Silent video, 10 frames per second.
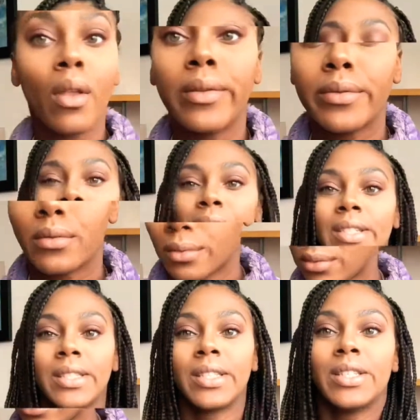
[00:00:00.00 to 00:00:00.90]

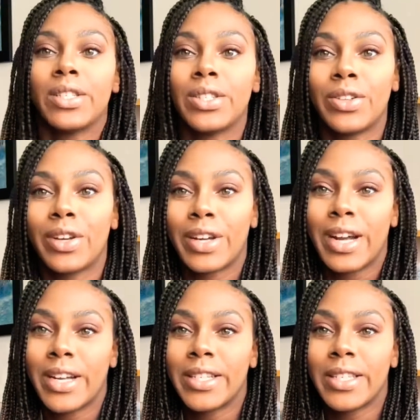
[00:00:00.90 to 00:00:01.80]
Anyways, this is a look,
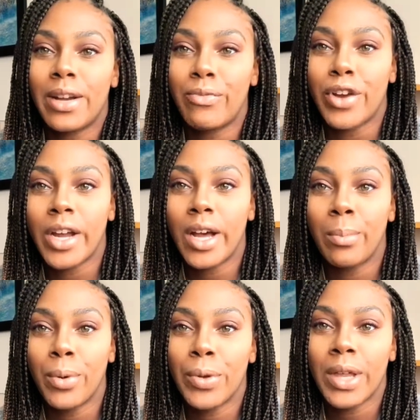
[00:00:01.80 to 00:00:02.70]
guys. I'm very
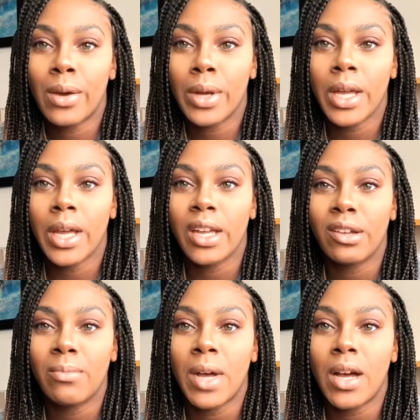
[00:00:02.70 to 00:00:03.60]
happy with how it
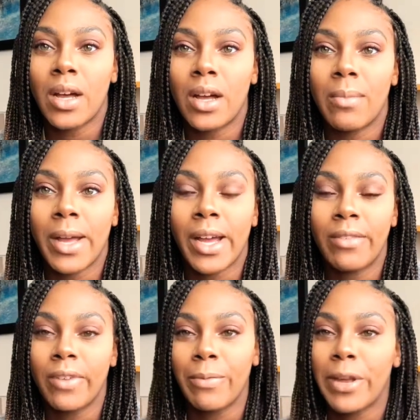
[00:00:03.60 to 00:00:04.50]
came. I had
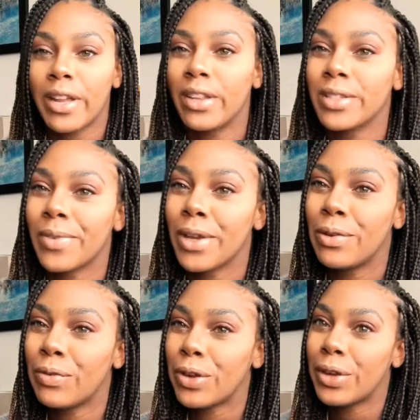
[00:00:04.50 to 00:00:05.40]
fun making this
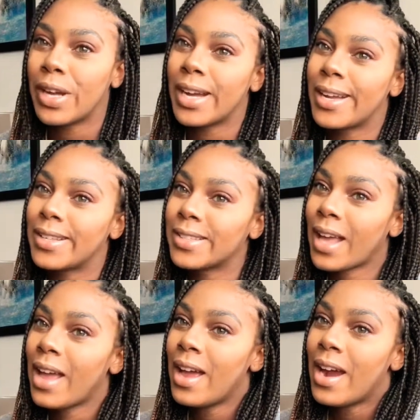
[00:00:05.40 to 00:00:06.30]
video for you guys.
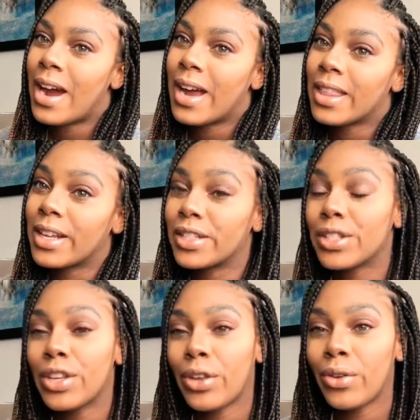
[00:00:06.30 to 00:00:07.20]
I think it's
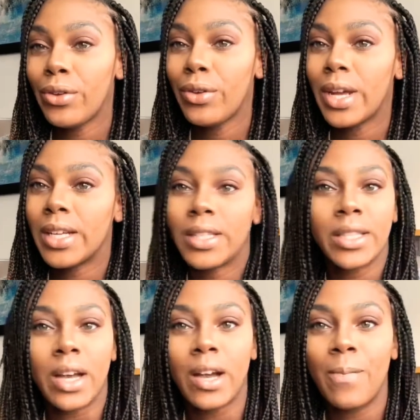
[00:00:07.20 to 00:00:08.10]
cute.
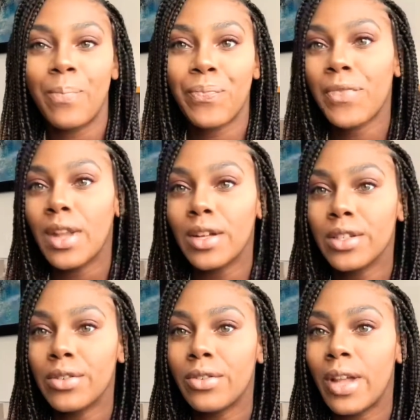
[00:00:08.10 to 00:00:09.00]
It's not
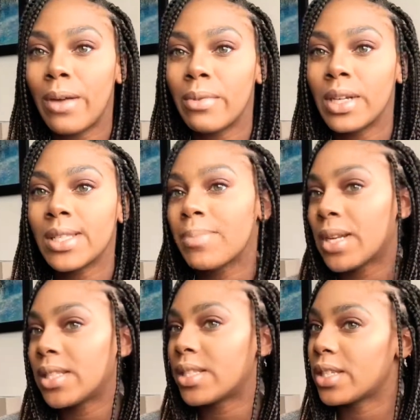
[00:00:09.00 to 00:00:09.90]
too glamorous,
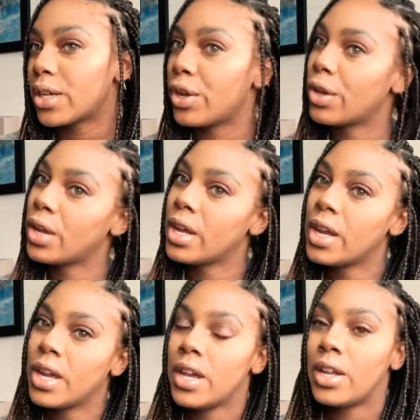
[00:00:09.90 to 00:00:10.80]
but it still
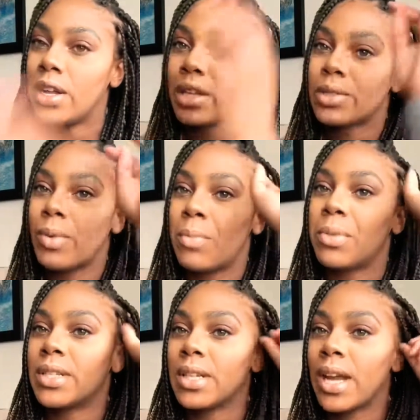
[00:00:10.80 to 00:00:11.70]
looks well
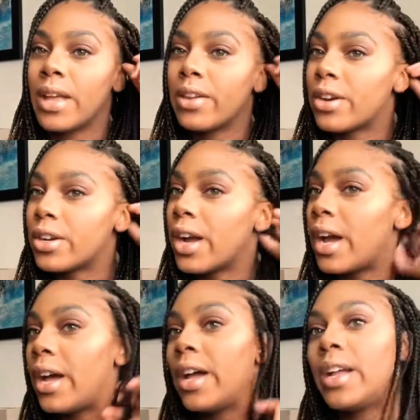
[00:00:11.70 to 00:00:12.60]
put together,
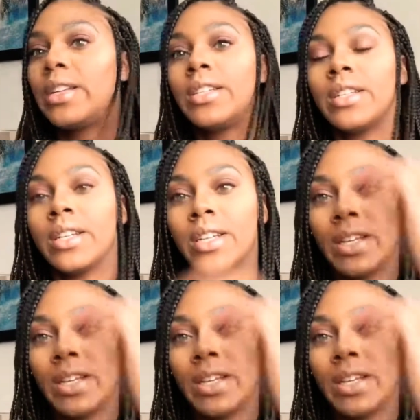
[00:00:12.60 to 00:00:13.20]
and